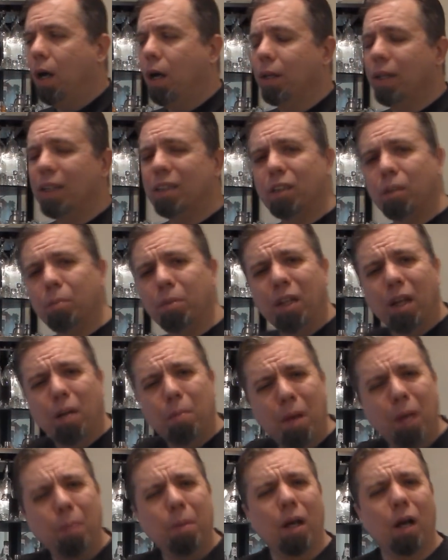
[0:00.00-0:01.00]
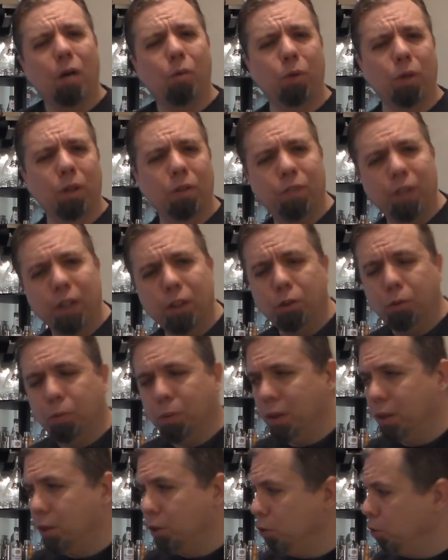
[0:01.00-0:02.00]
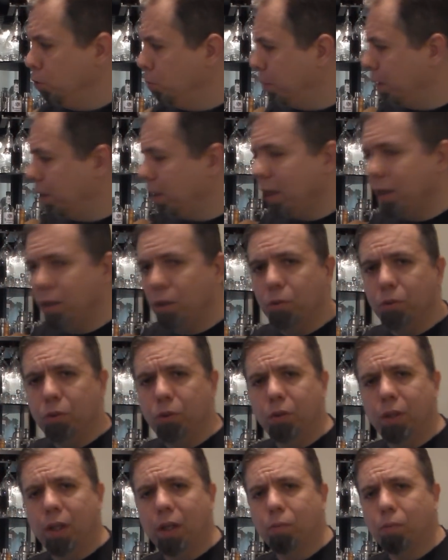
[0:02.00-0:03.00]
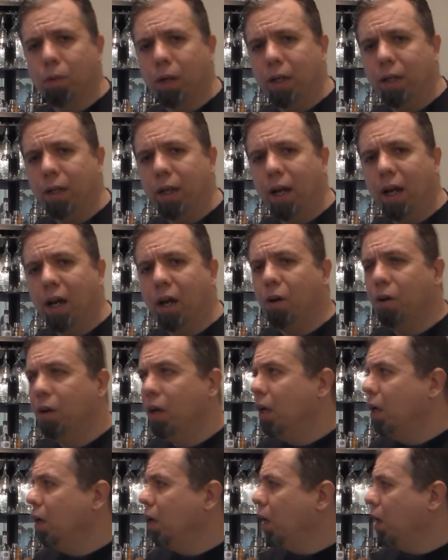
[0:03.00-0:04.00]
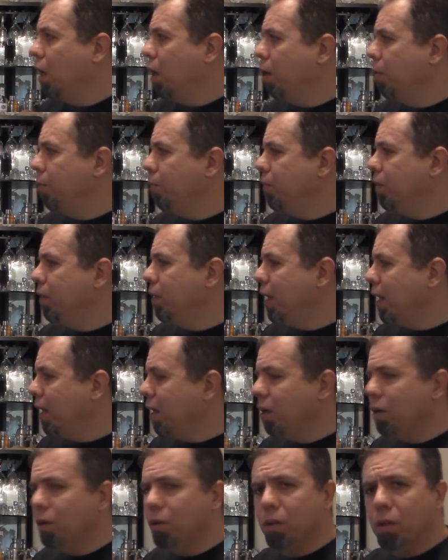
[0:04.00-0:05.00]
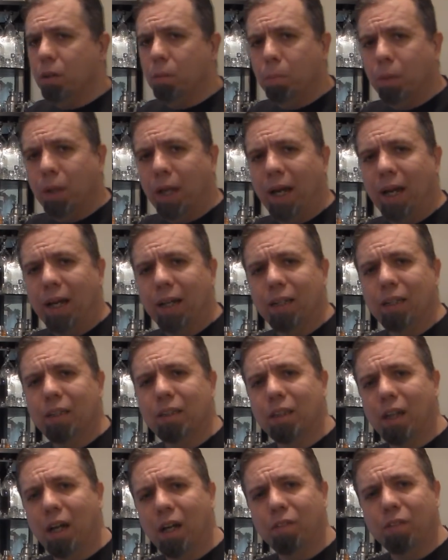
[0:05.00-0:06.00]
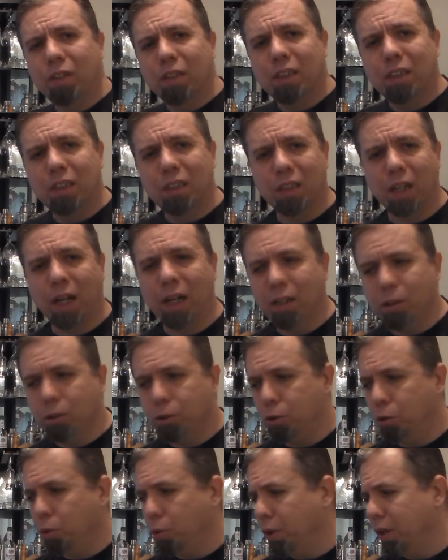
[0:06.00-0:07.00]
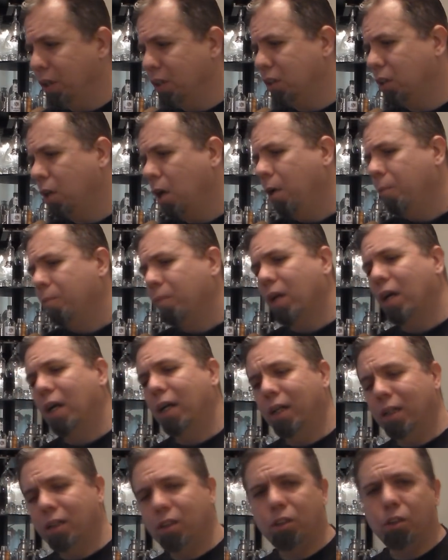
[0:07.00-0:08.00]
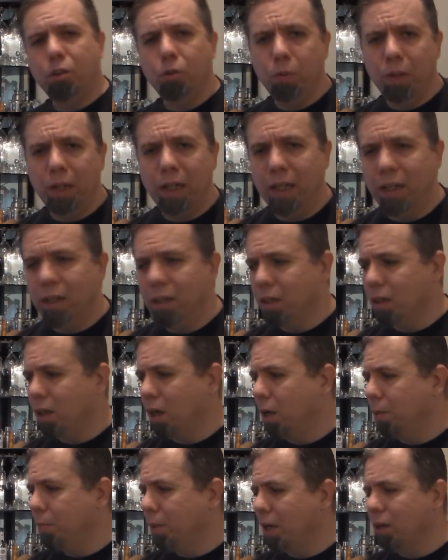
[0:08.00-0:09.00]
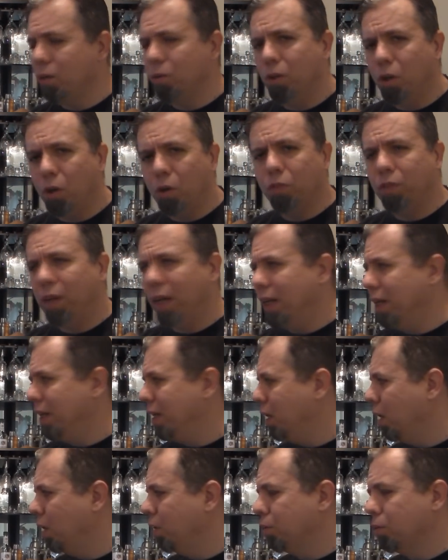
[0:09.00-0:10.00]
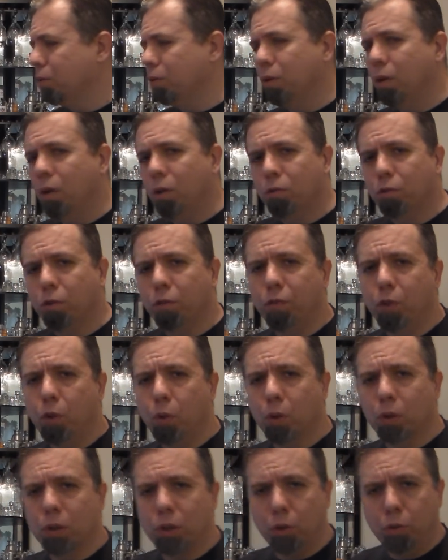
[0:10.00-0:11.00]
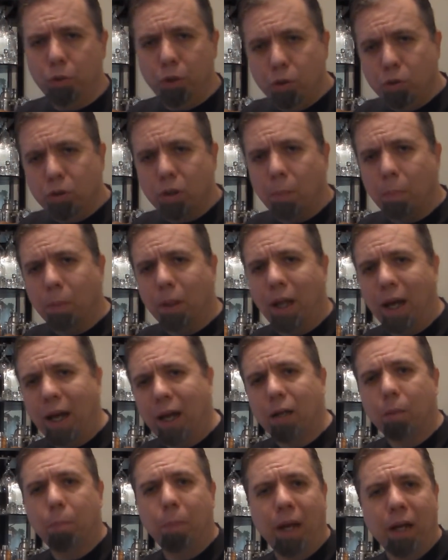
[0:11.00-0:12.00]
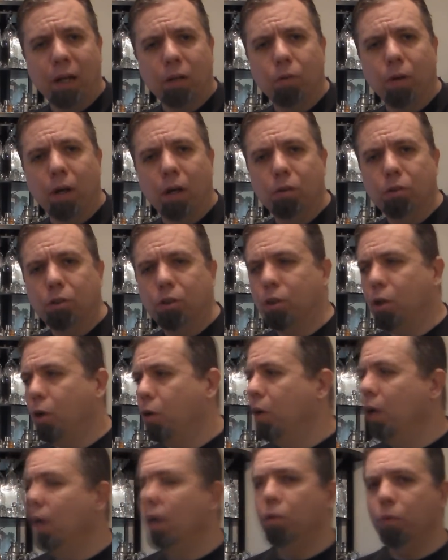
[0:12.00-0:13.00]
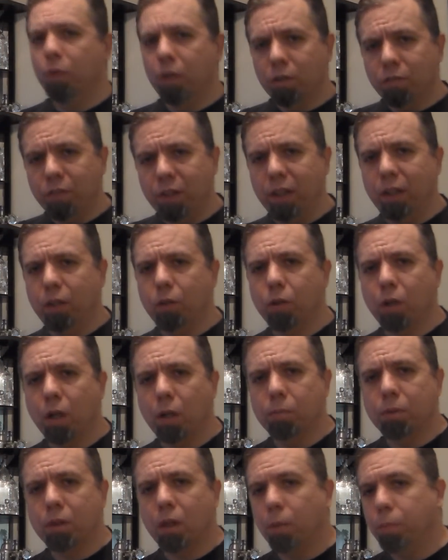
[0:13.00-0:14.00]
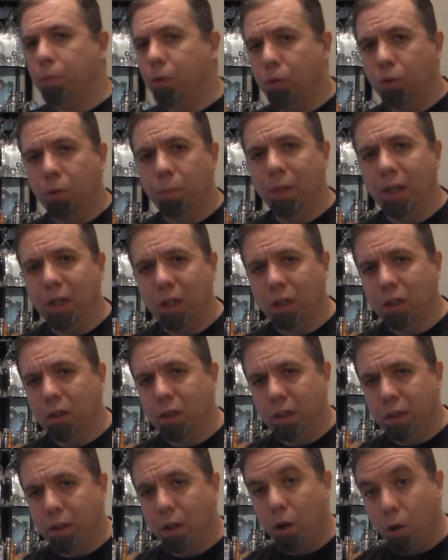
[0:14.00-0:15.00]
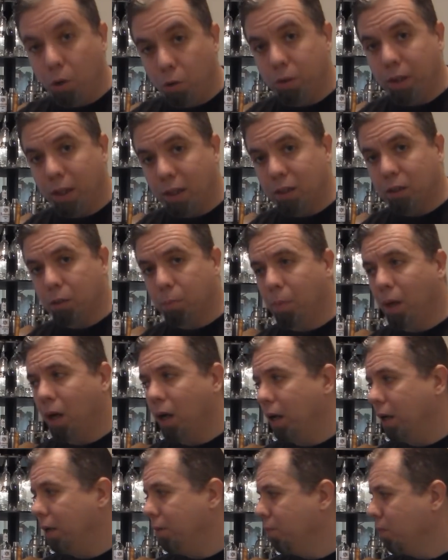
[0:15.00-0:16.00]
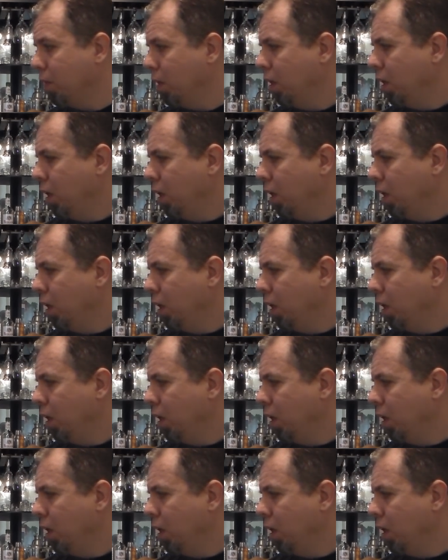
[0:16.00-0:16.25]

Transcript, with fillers: That's something that maybe I will eventually do, but I don't do that right now. Now, the black is kind of a style choice. It's unique. I don't know of any other reviewers who use a black background, so when the video comes up, you immediately know that it's mine.